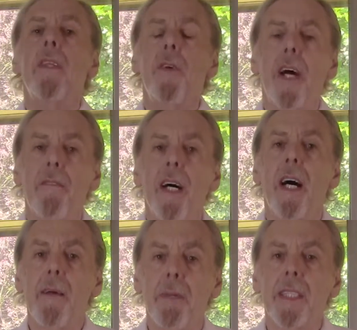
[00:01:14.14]
You have a
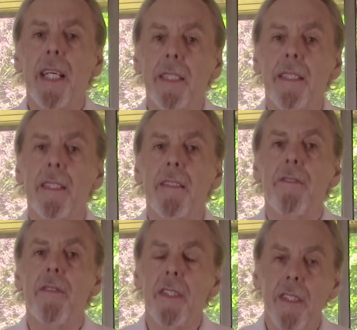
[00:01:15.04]
hypersensitive
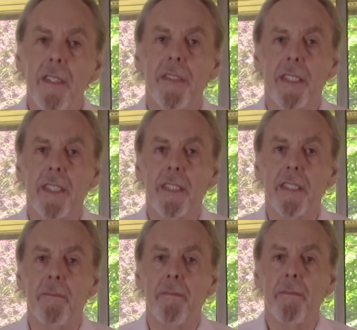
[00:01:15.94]
nervous
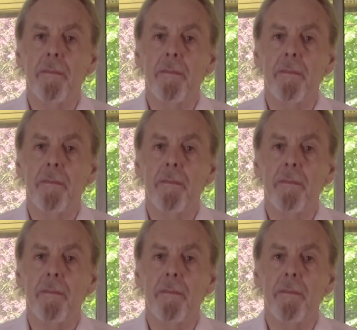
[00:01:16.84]
system.